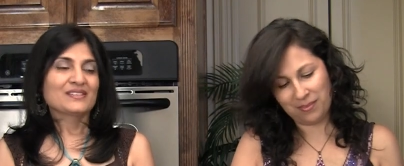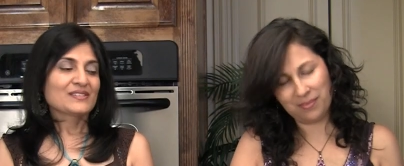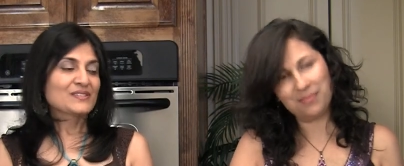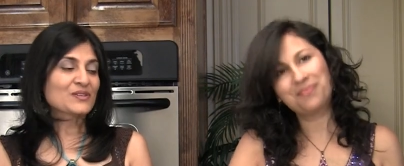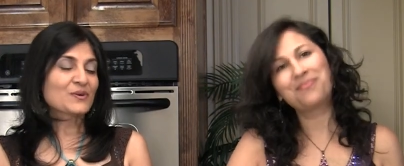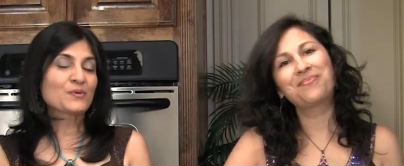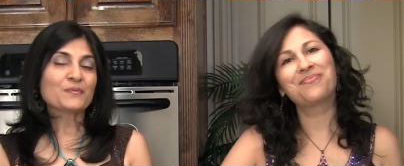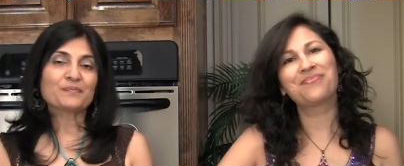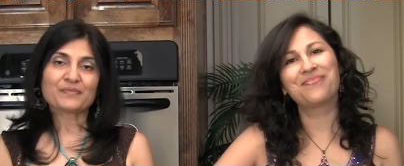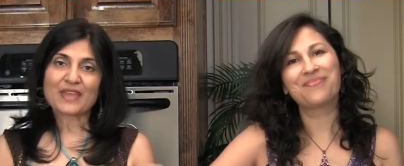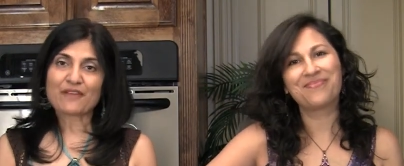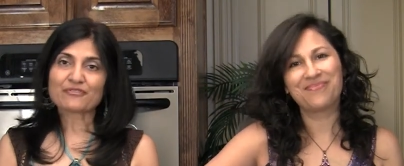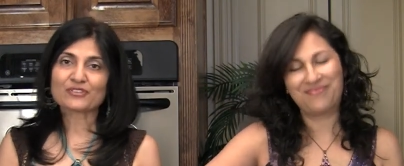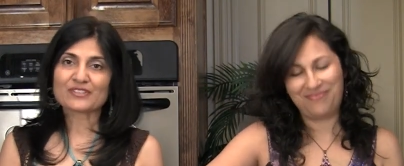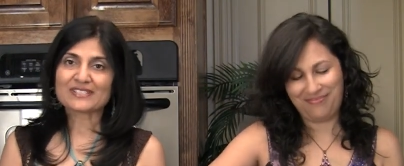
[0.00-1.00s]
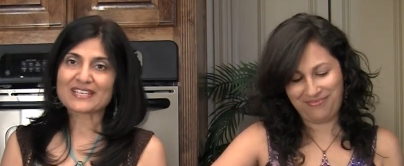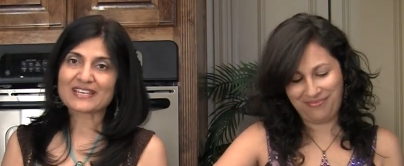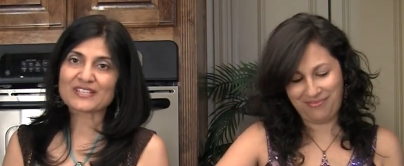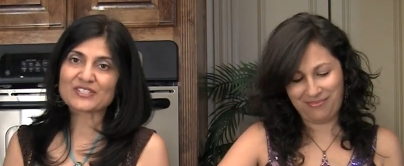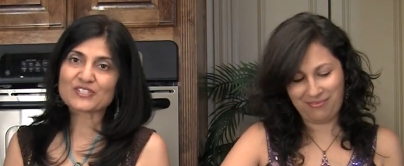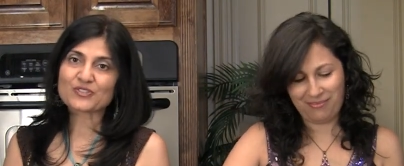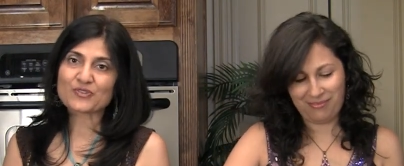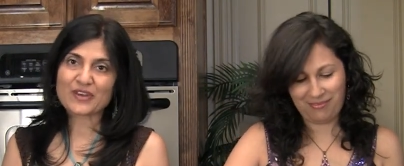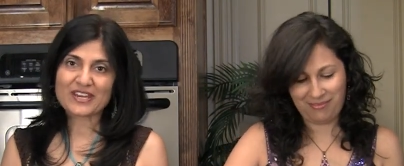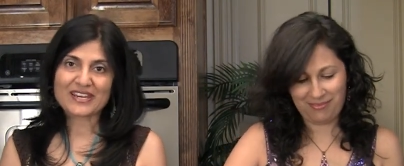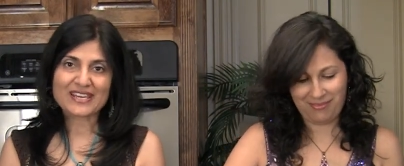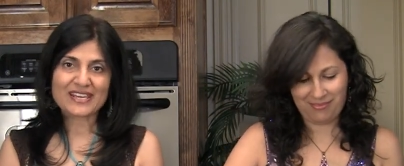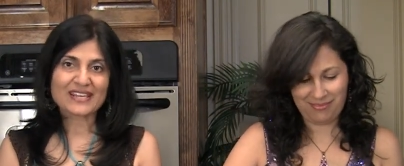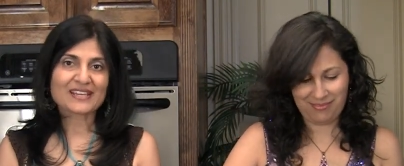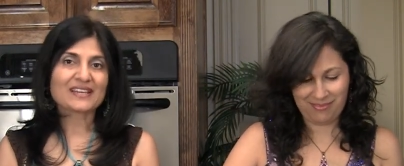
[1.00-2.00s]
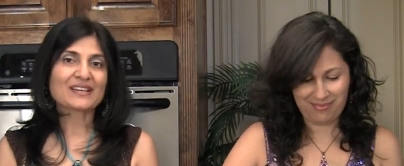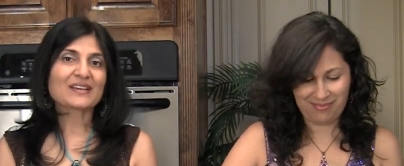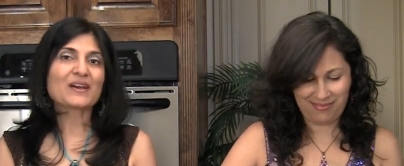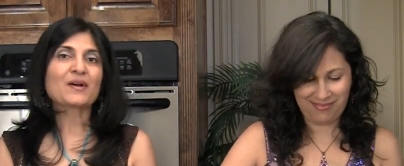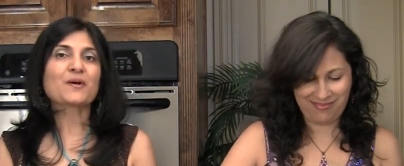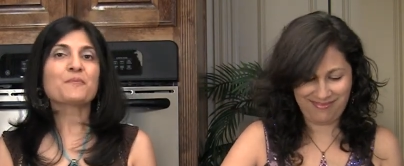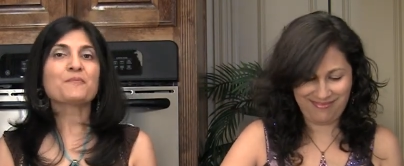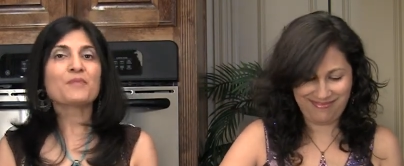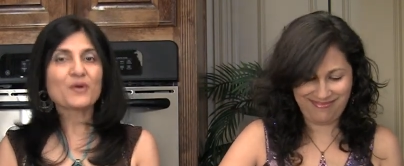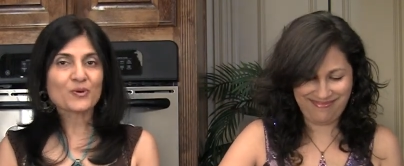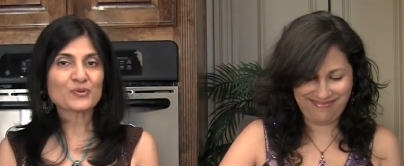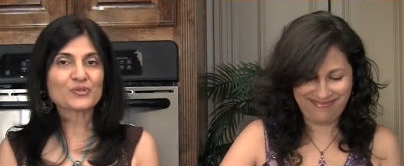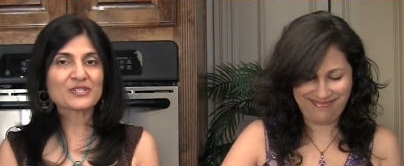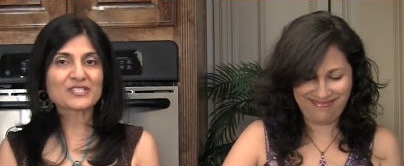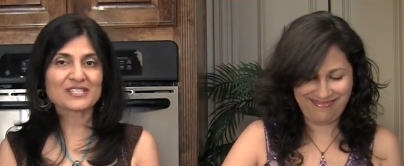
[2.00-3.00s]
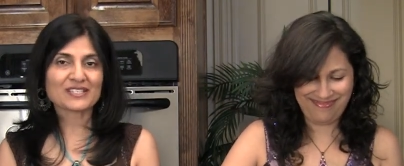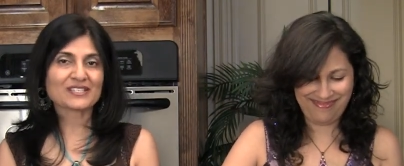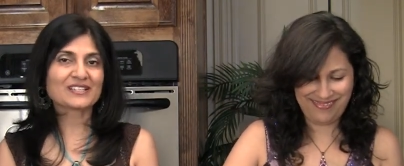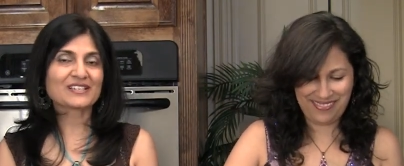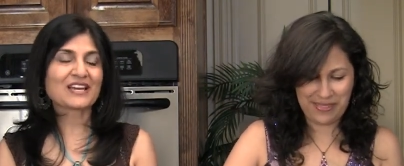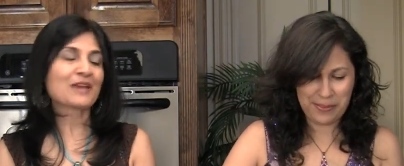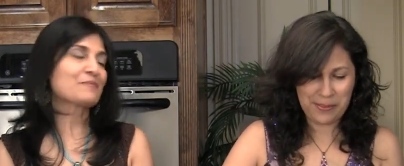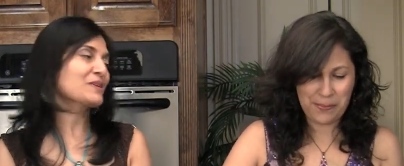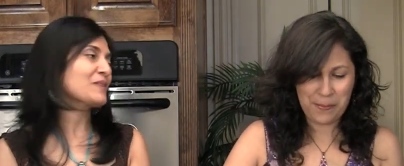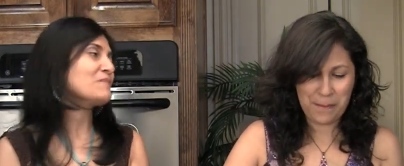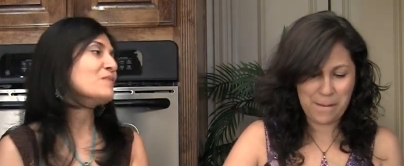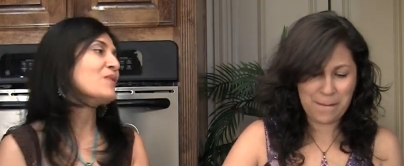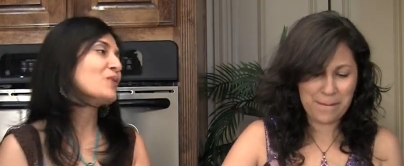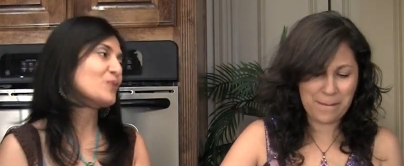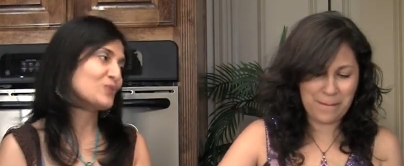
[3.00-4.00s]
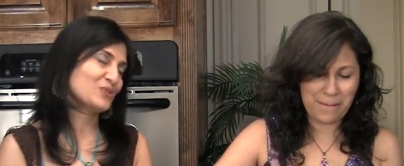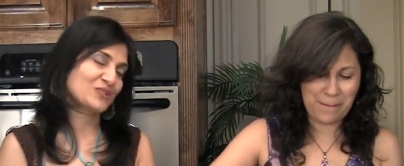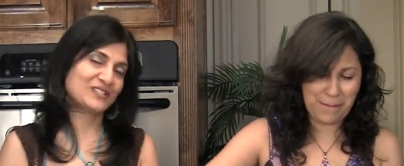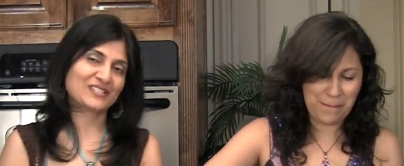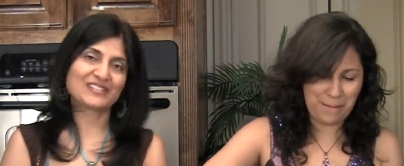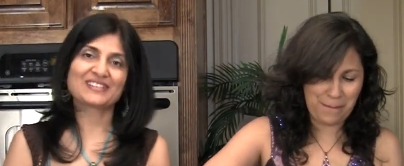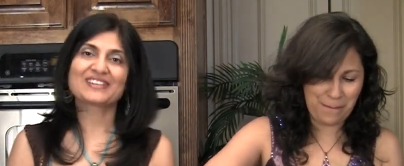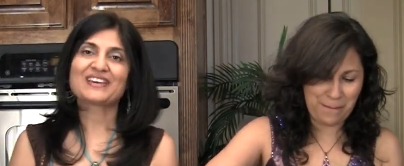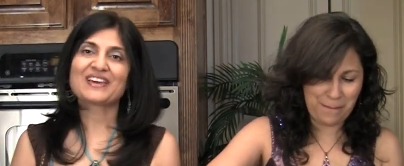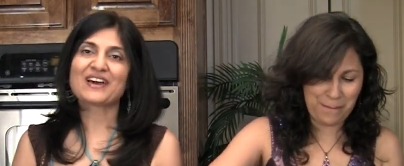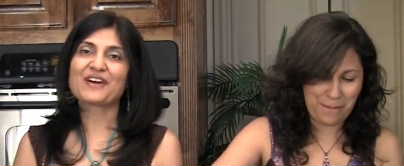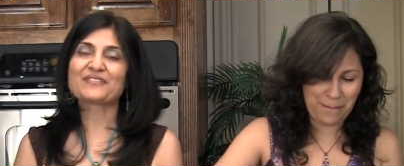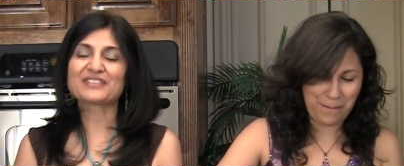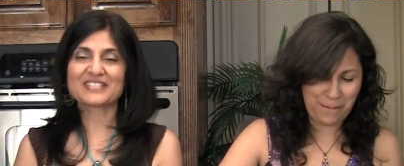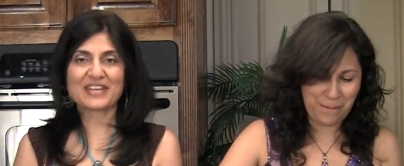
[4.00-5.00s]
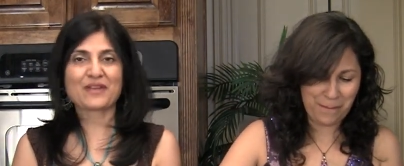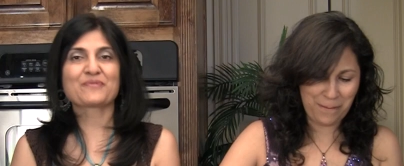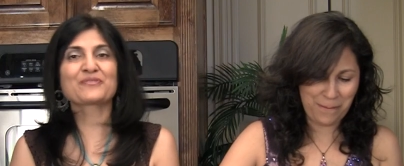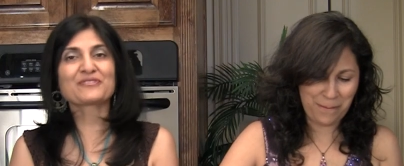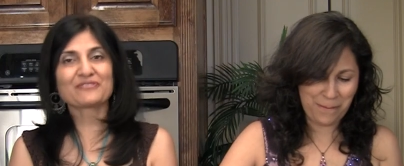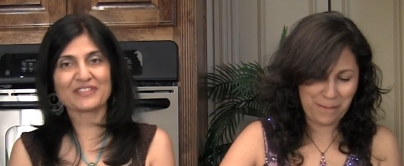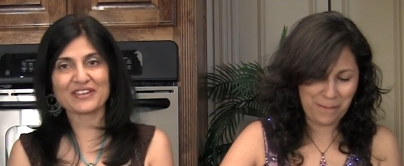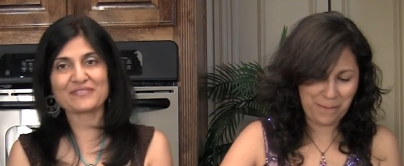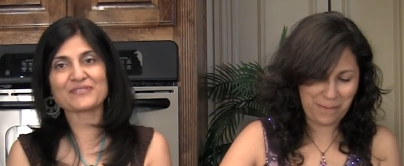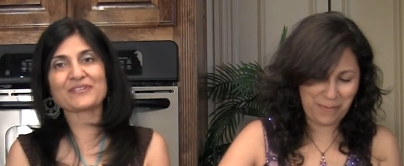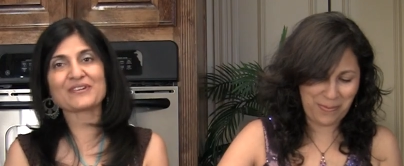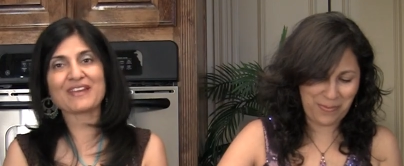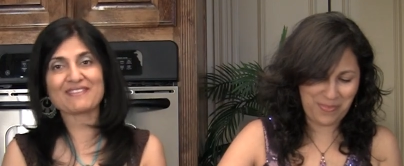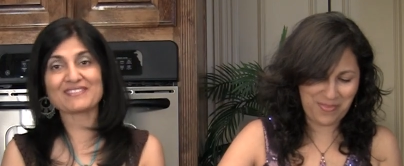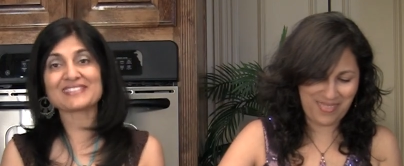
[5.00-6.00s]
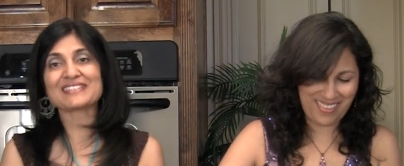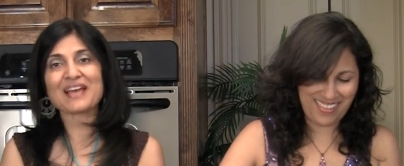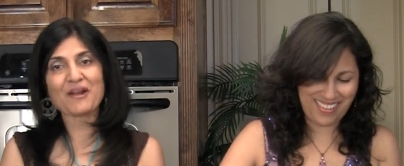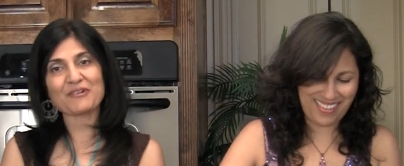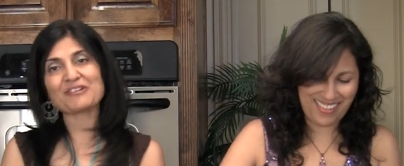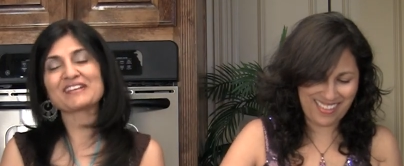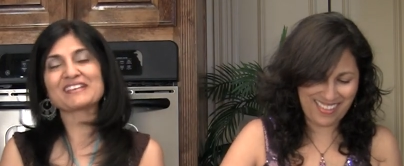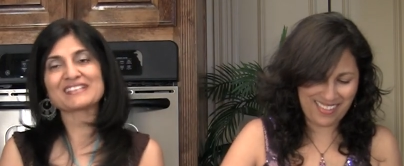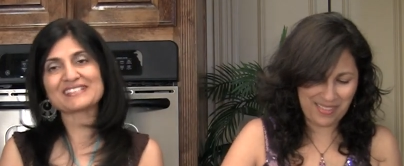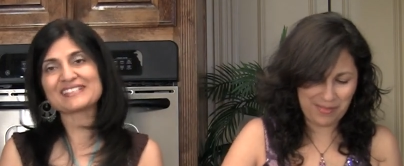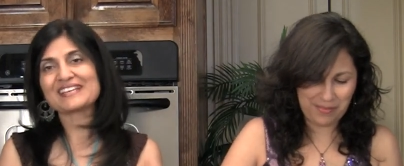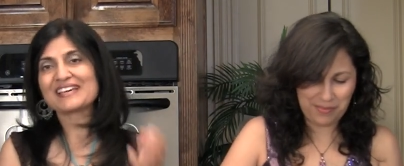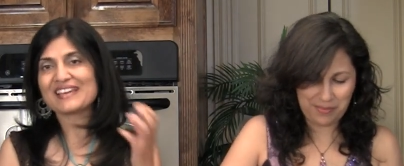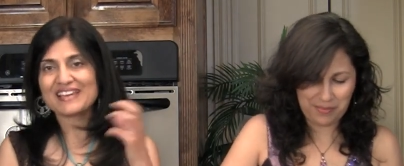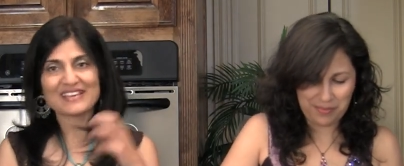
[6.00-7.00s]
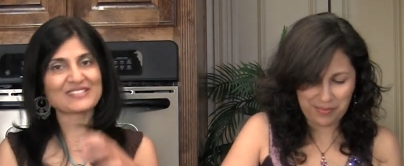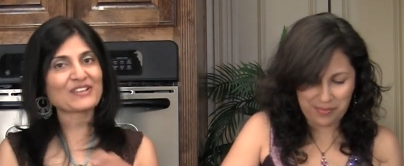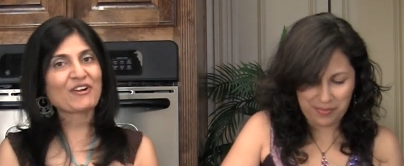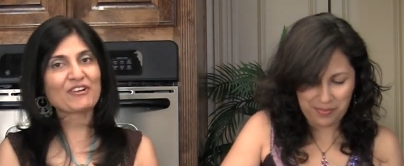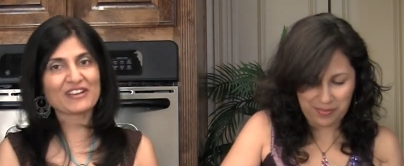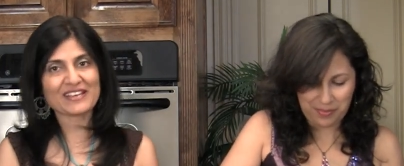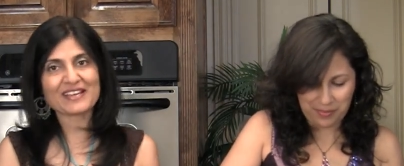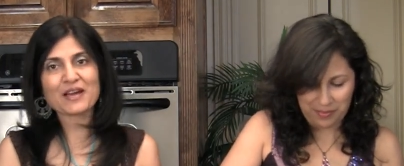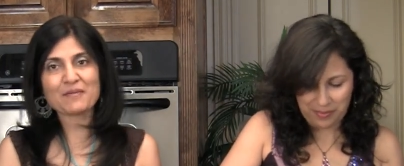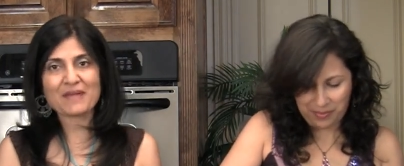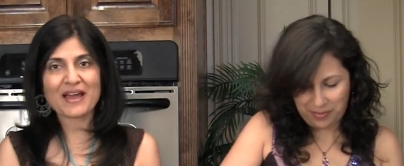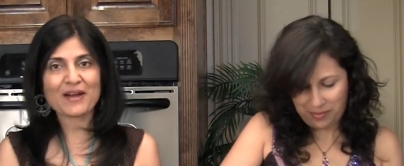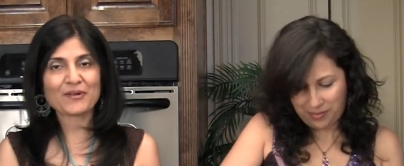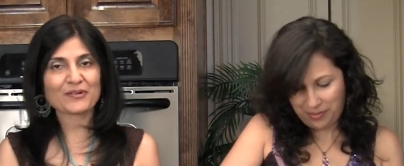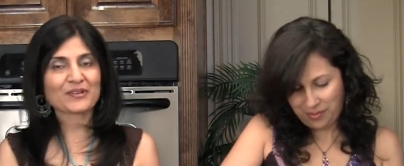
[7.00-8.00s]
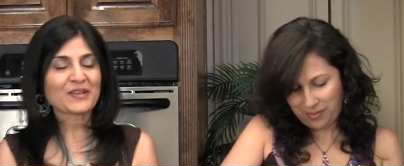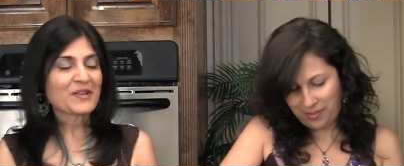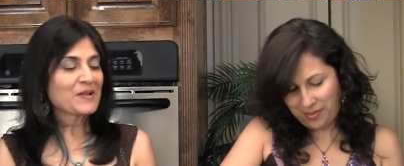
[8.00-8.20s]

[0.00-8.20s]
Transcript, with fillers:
Speaker 1: So after the second straining, most, I mean most of the tamarind flavor and the sourness has already come out.